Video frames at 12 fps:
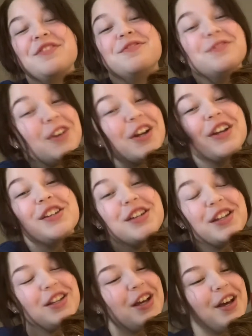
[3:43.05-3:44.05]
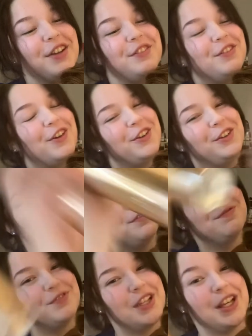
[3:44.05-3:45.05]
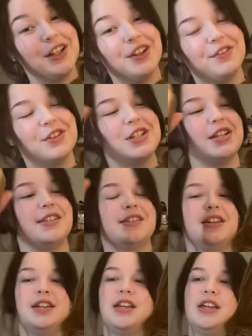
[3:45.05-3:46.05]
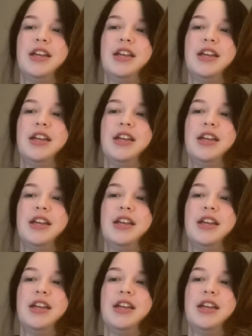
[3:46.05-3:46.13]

very good at adding volume and good for teasing.